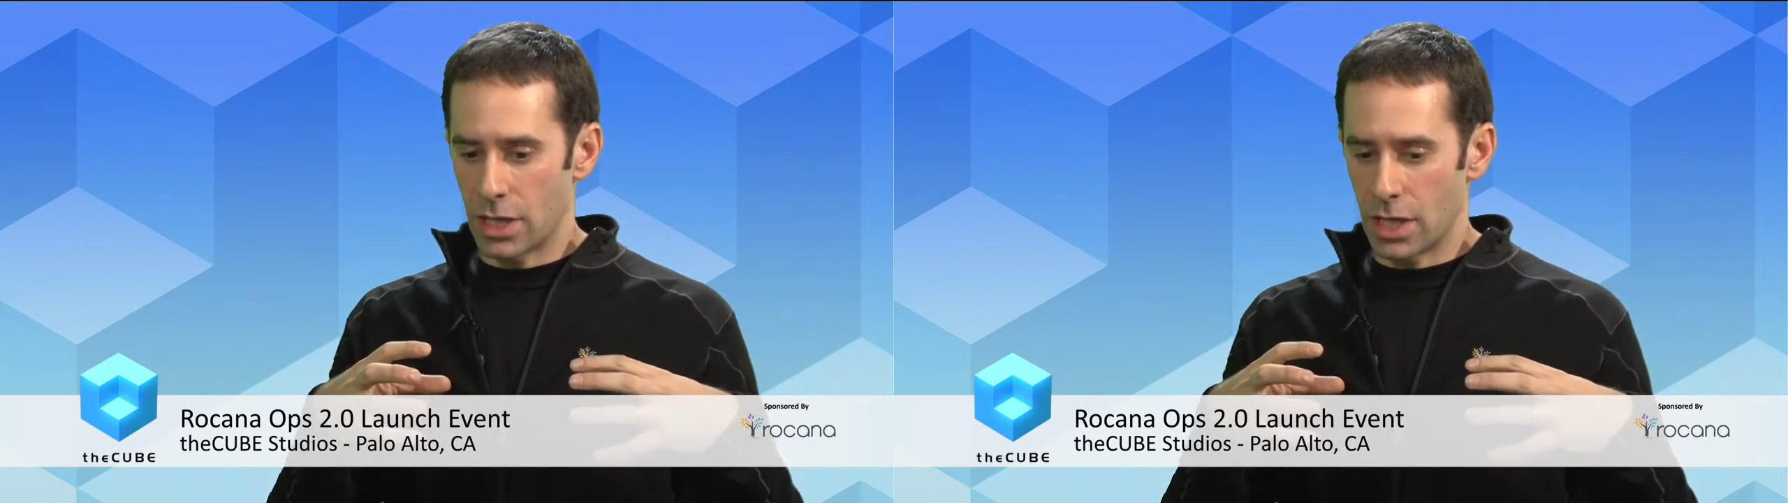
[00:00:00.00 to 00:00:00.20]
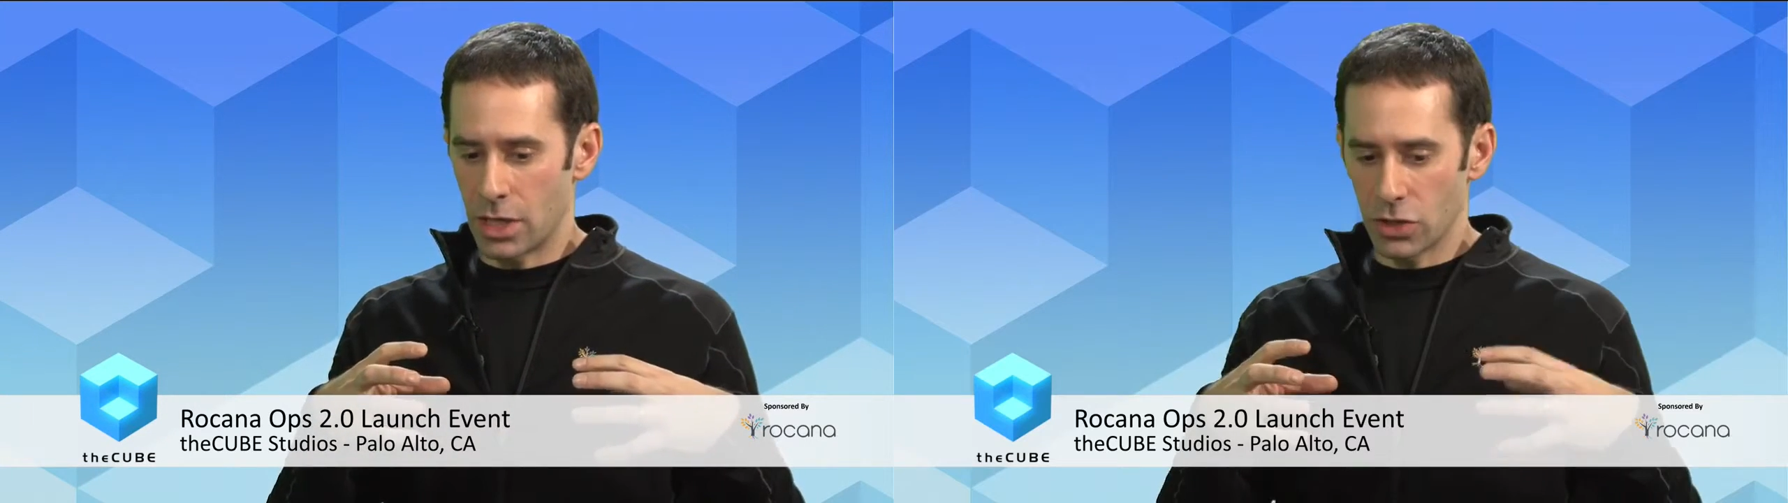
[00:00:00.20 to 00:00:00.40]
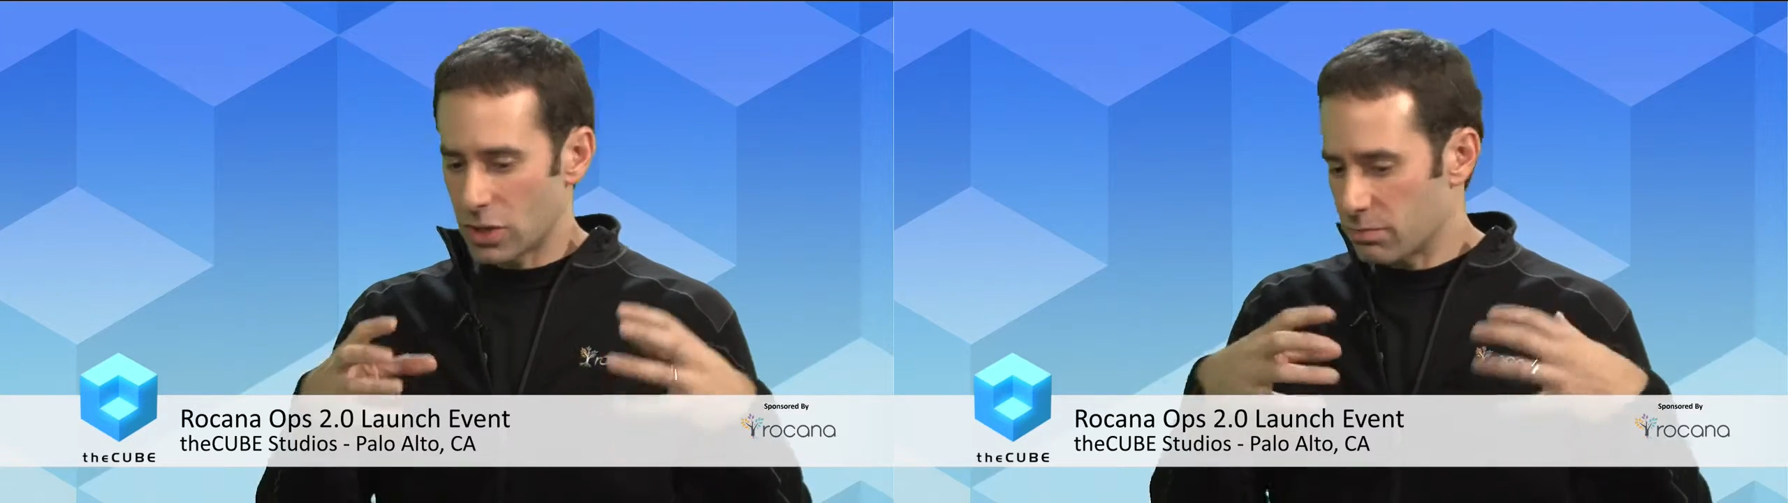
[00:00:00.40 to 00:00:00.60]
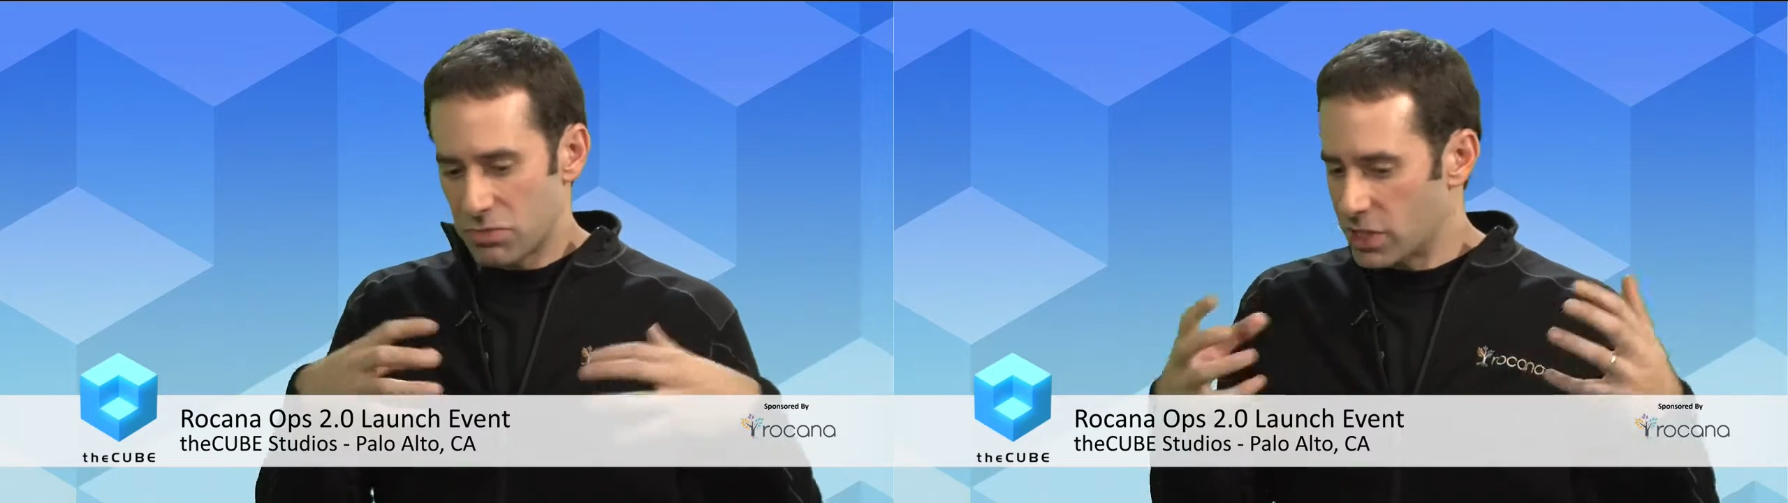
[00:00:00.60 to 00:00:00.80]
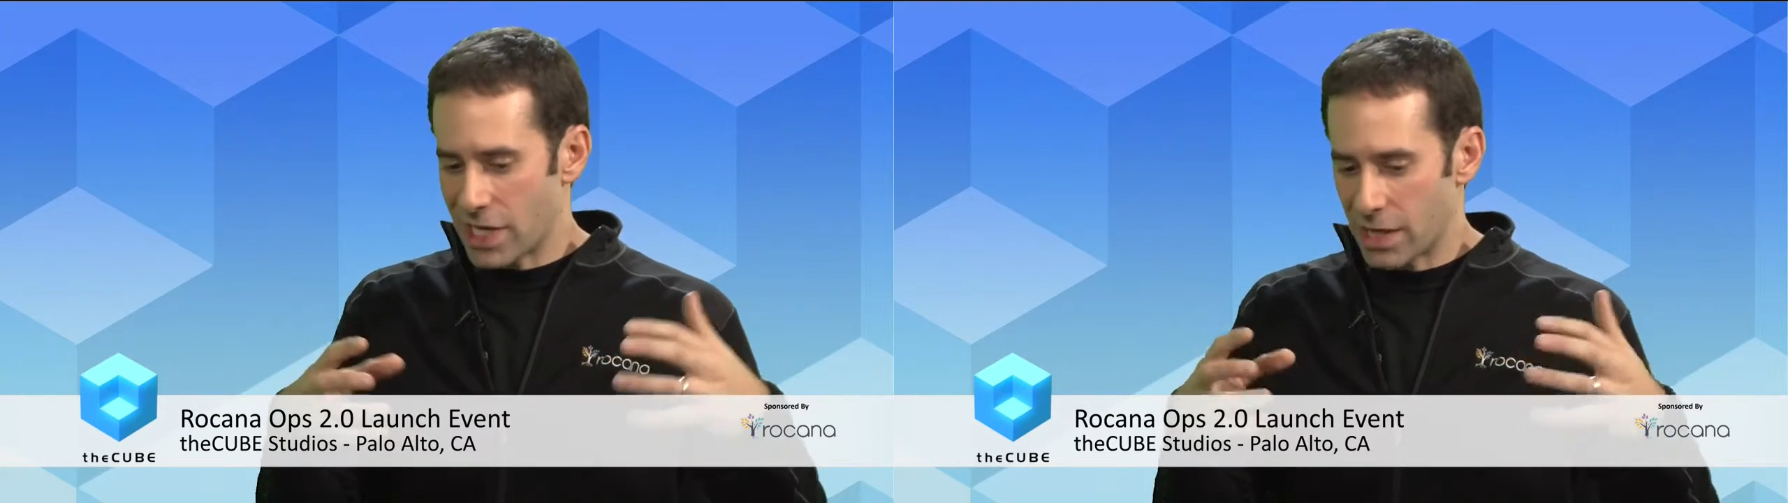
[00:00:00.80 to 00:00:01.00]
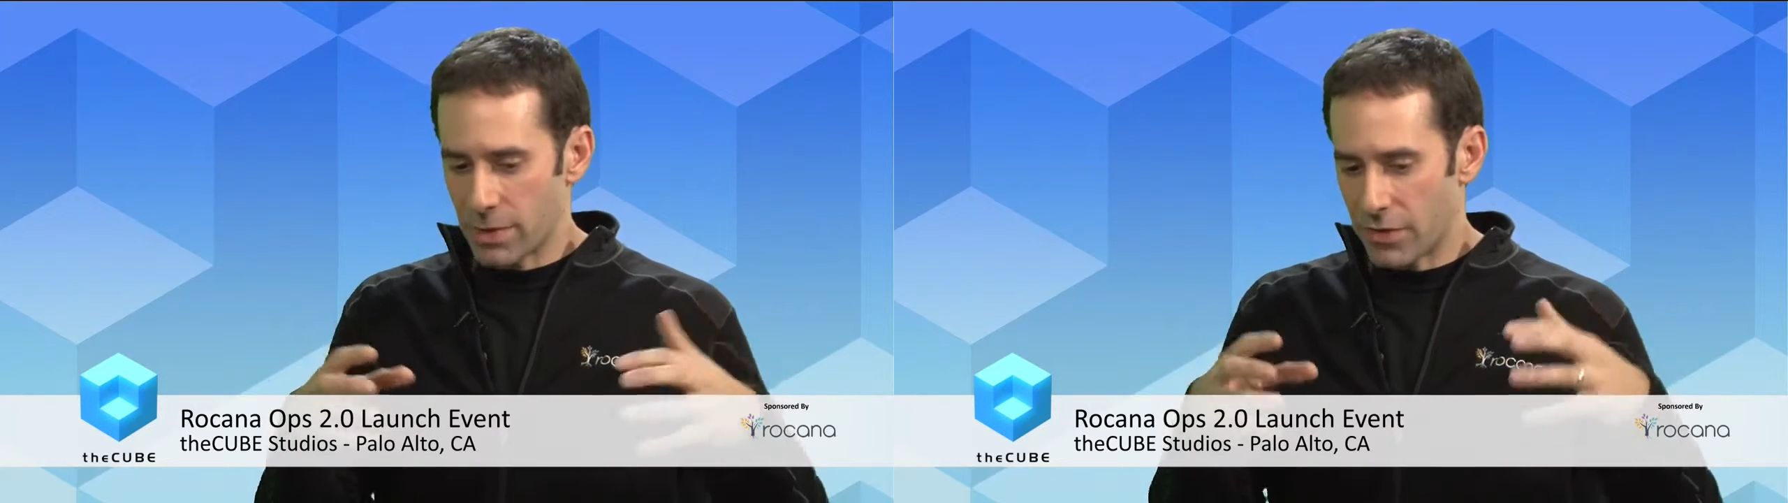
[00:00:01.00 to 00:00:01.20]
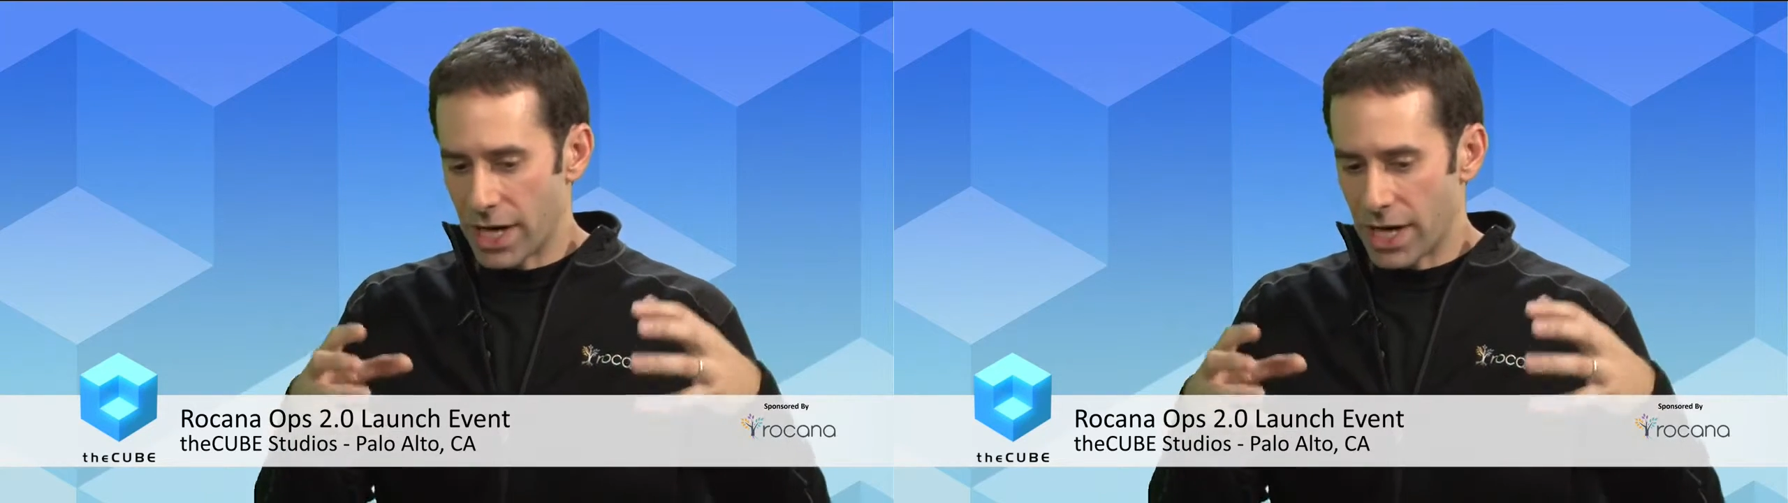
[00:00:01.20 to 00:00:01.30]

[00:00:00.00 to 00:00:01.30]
or sysadmin, right?